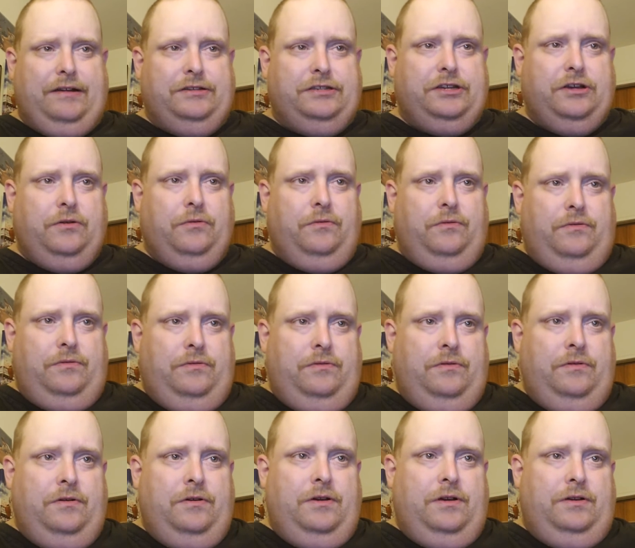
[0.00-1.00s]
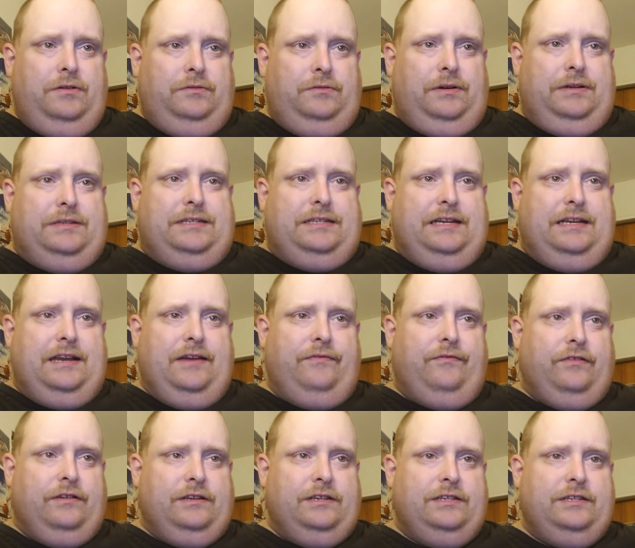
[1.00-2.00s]
so what's the
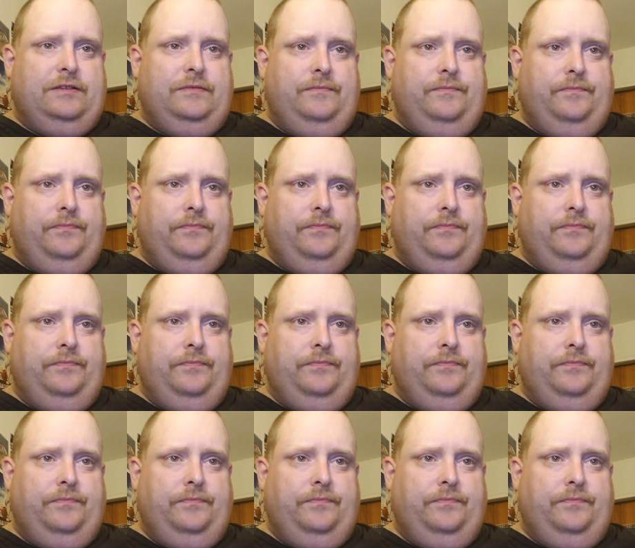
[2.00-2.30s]
difference?